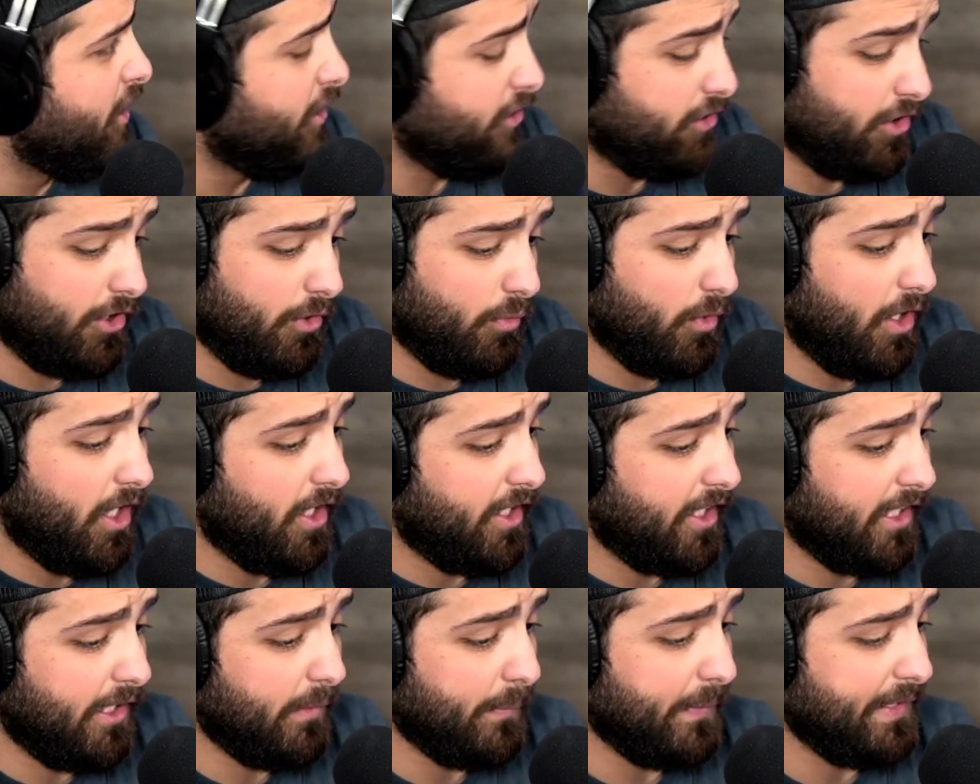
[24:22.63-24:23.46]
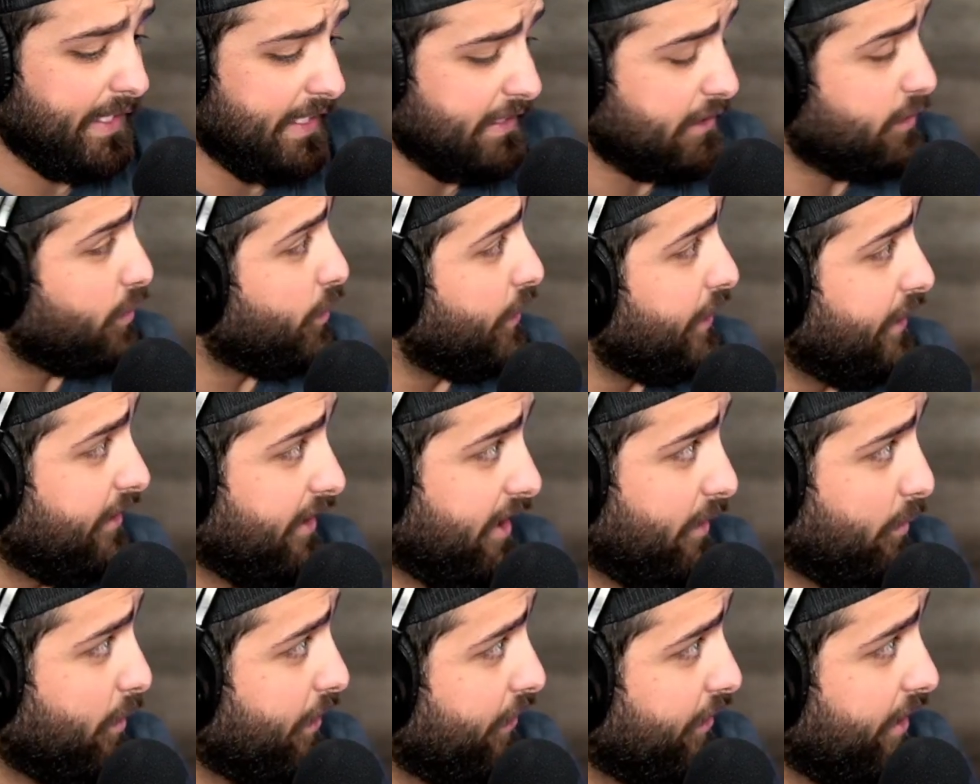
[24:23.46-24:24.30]
So they're walking in with like
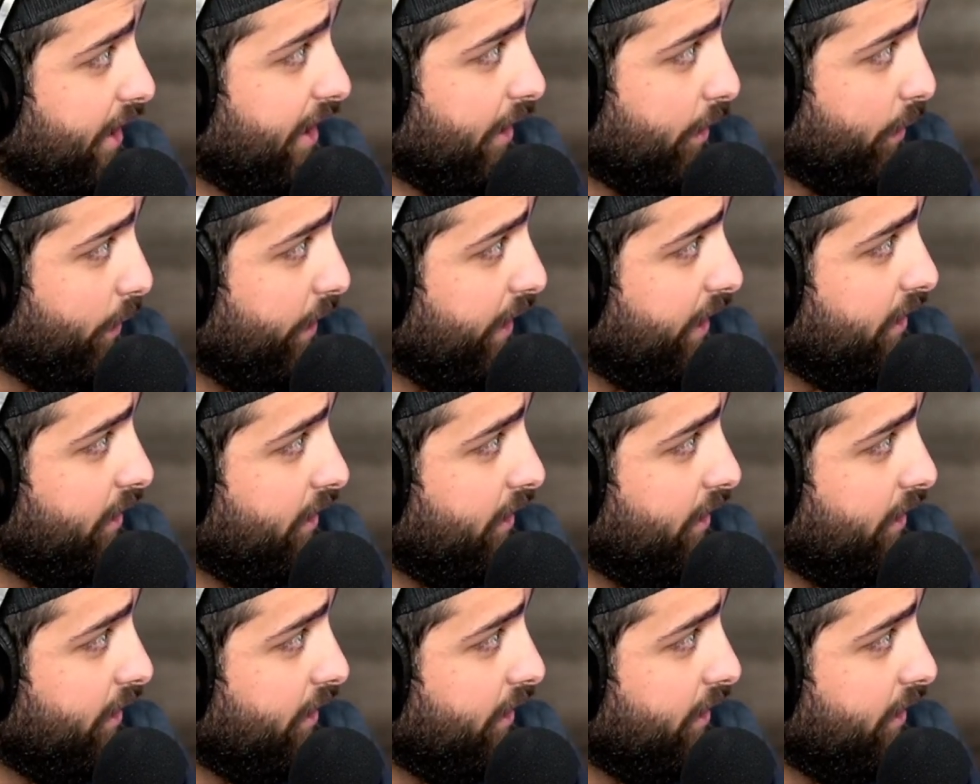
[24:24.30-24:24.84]
$20,000 worth of equity.